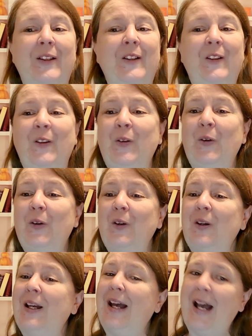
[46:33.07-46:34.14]

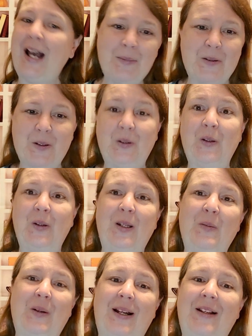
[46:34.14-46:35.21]
You're absolutely
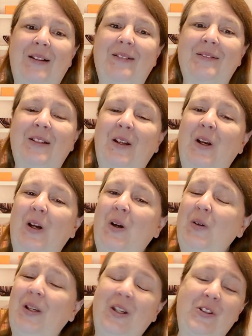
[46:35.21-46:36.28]
right.
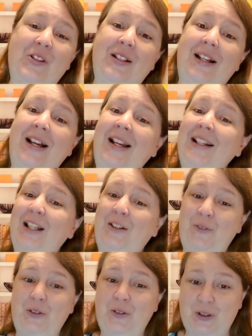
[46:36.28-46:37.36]
Oh, Kirsha, I love
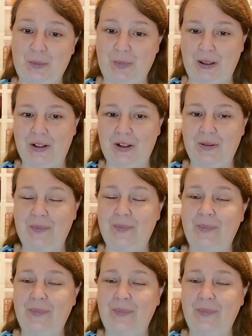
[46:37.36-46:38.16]
you so much.